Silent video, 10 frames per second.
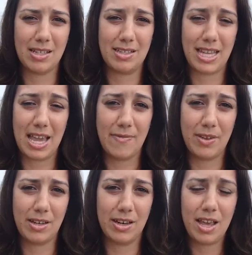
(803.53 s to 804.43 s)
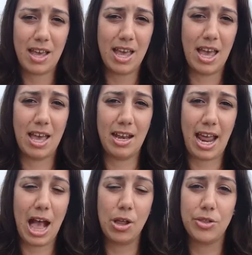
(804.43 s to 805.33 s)
as safe and
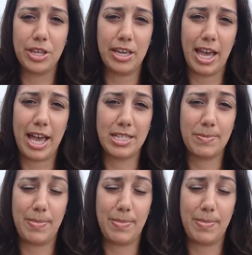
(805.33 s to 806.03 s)
healthy as